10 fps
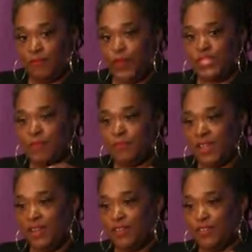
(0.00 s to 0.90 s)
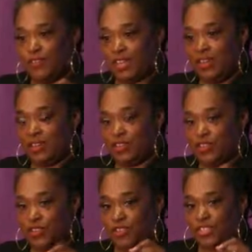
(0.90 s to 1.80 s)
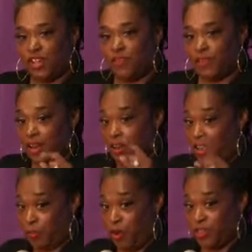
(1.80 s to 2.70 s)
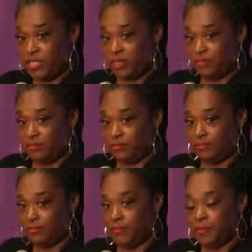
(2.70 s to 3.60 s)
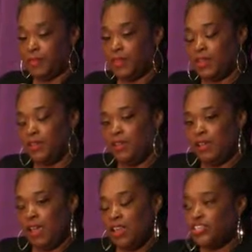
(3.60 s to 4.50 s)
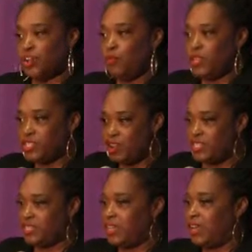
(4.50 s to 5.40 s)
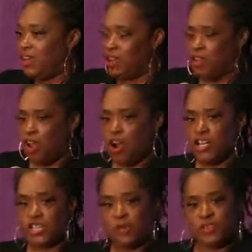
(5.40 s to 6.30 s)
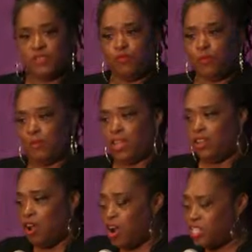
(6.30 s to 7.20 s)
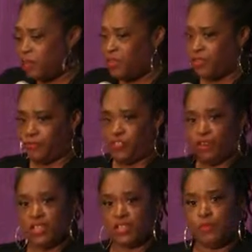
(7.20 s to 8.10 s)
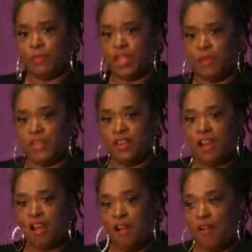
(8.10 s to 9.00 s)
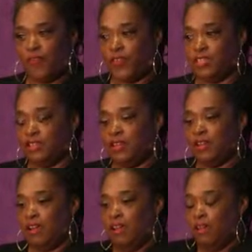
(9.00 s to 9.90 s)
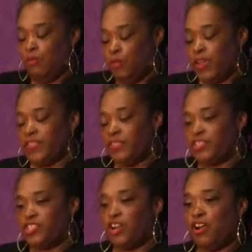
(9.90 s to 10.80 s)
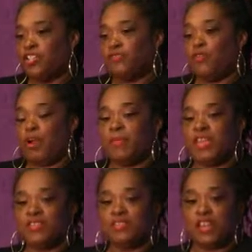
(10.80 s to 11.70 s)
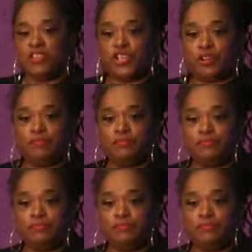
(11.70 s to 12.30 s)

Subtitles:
for something you did to yourself, not another person. And so we start seeing large numbers of women, large numbers of trans women coming in our office with the charge of crime against nature.